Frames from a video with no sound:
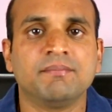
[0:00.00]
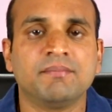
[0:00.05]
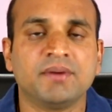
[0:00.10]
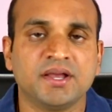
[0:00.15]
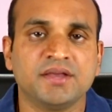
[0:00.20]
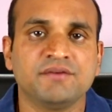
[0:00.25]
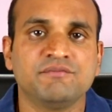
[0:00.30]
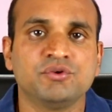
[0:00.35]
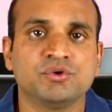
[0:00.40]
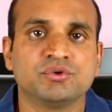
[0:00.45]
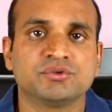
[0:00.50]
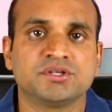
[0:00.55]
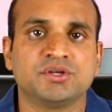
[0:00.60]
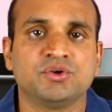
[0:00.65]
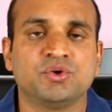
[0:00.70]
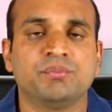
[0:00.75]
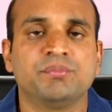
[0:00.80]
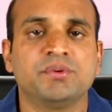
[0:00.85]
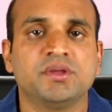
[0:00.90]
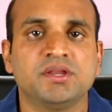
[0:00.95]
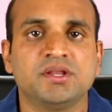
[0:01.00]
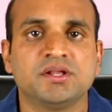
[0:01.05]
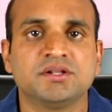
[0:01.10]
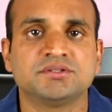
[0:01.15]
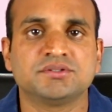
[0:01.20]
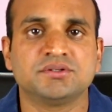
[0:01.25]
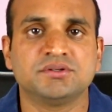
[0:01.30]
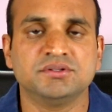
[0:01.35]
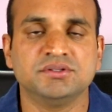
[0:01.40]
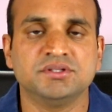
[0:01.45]
my views and
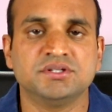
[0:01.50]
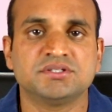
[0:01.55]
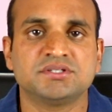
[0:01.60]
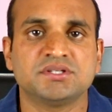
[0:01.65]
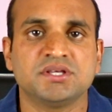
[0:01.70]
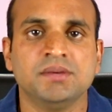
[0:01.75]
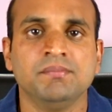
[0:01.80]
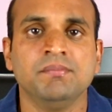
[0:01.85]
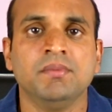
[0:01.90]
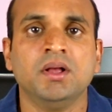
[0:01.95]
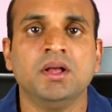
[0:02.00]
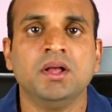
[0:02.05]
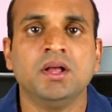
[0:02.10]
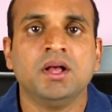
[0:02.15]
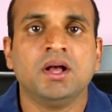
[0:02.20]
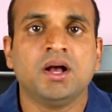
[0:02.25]
opinions on the same.